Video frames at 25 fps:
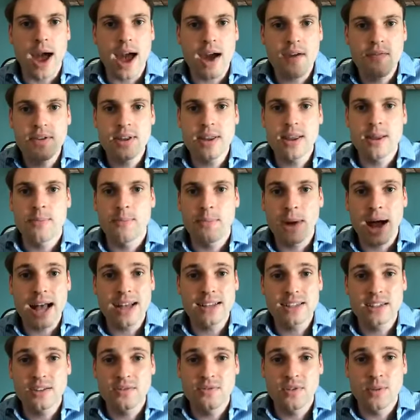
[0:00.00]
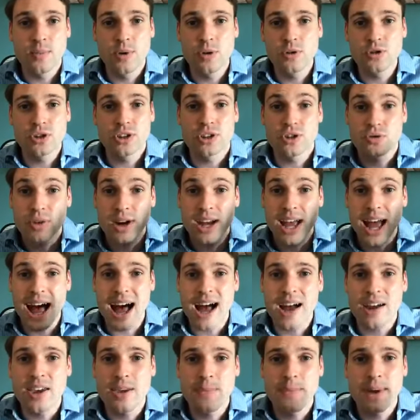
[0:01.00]
having the positive emotions, right,
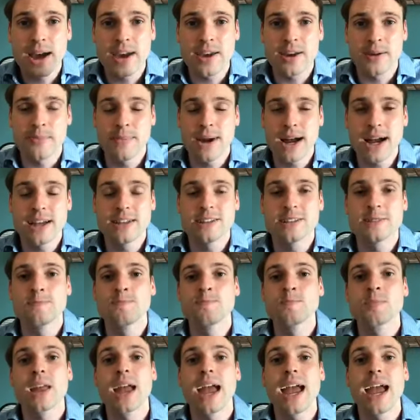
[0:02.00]
occupy your mind,